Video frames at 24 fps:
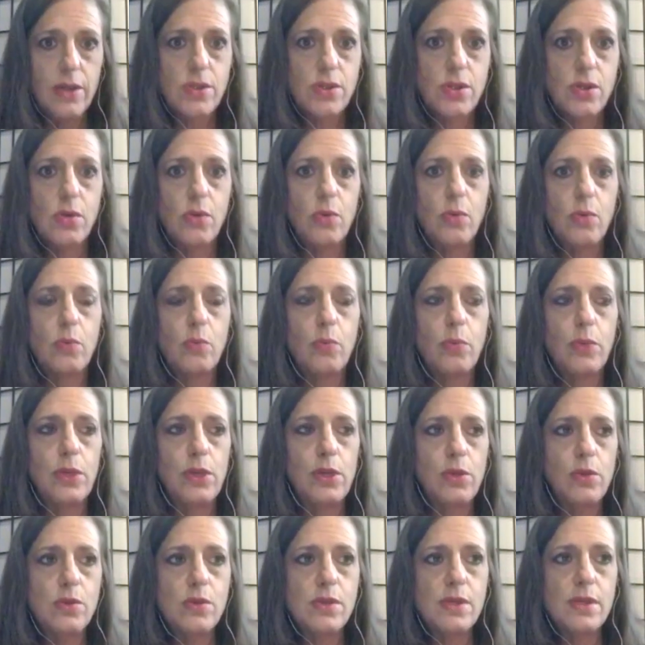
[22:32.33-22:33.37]
So we
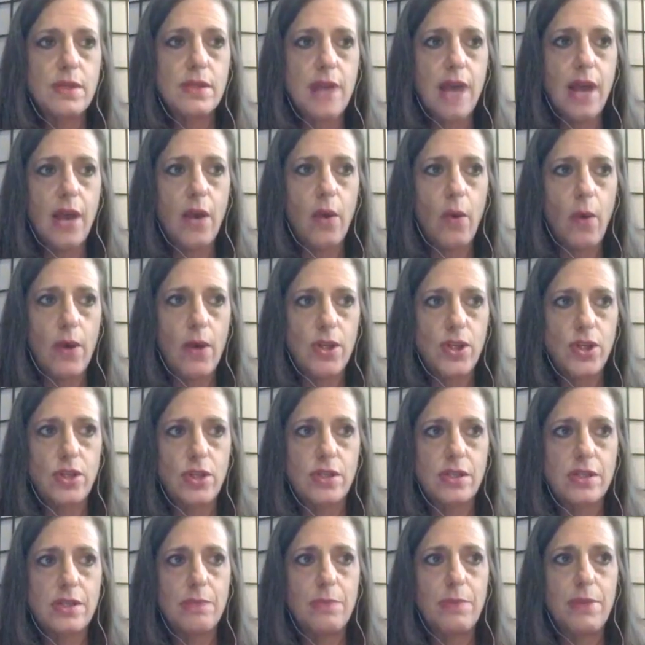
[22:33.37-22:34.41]
use these kind of
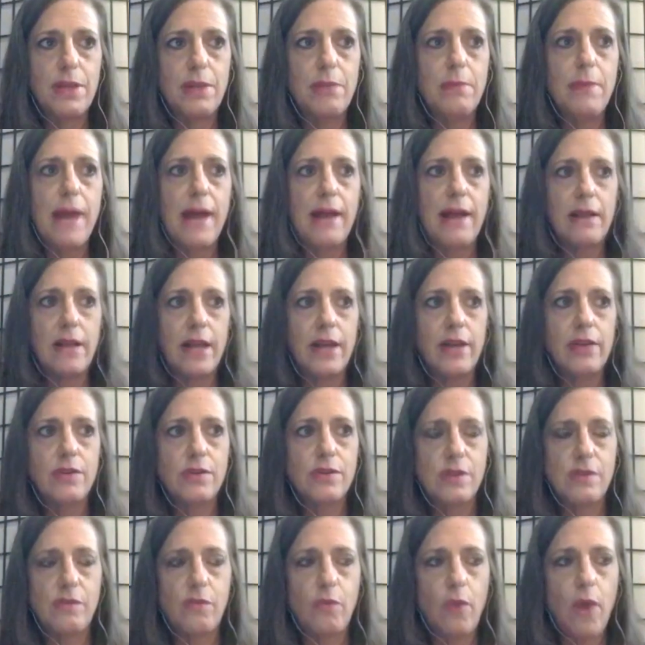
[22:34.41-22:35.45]
questions to peel back
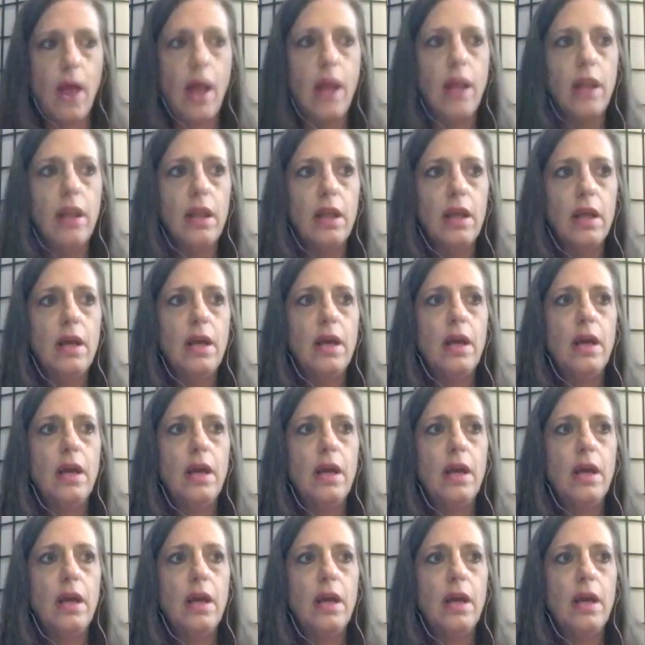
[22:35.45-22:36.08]
layers of, well,